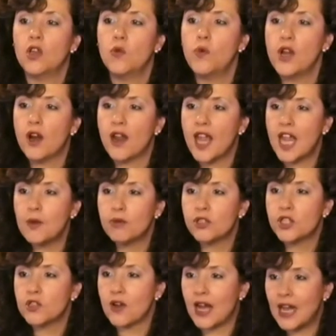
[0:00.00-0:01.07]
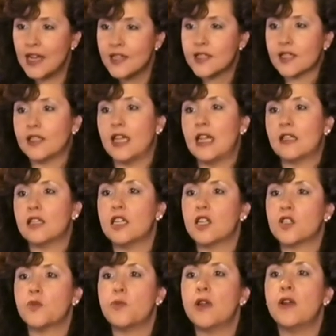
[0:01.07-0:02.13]
we are able to isolate the
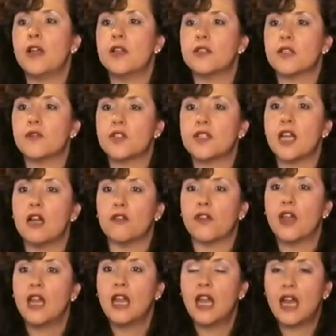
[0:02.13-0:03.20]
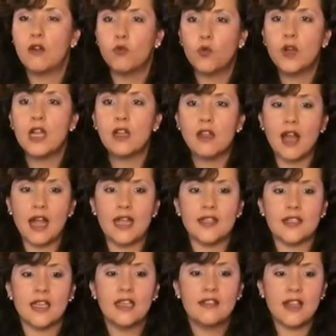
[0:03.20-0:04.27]
experience of self and
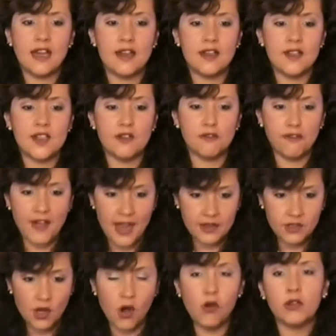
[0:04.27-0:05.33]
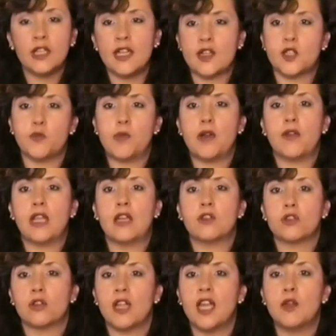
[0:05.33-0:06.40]
realize that it is in fact only
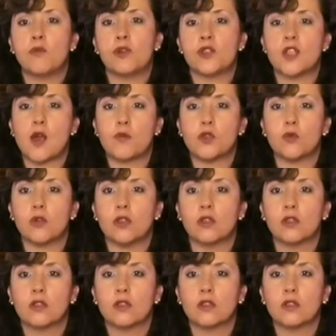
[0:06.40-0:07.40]
experiential and perceptual.